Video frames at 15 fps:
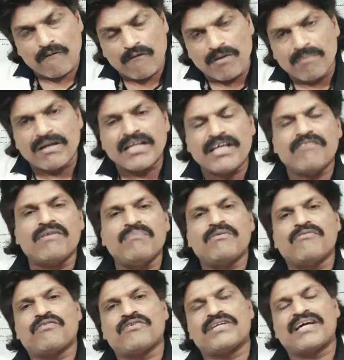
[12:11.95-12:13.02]
women even
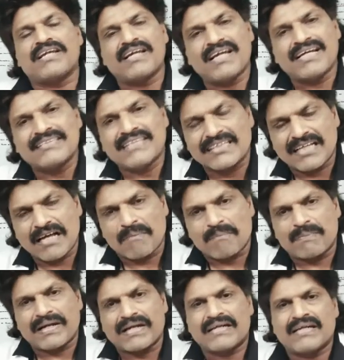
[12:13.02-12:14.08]
before they realize that they are
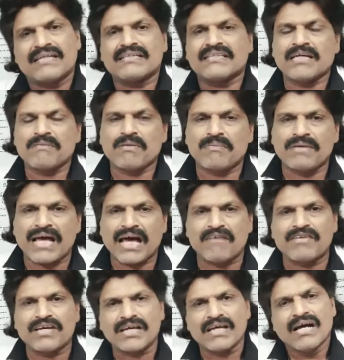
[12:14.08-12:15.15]
pregnant they may be
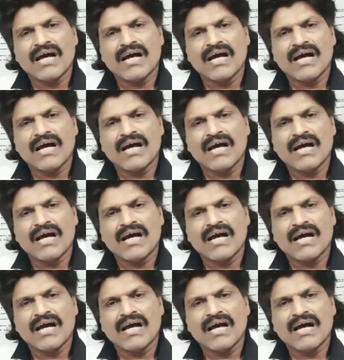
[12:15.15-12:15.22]
having